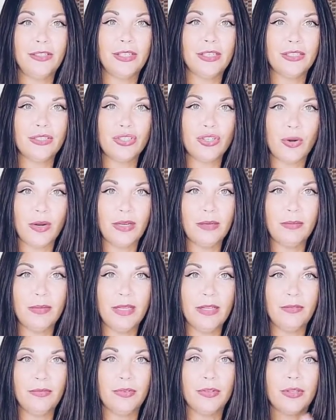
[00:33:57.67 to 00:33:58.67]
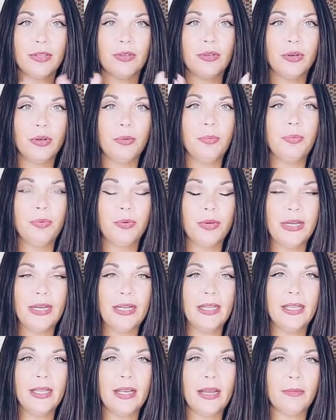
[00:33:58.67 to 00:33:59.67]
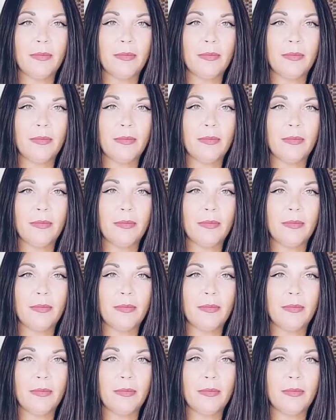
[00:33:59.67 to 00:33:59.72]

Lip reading: You can join me for the group reading.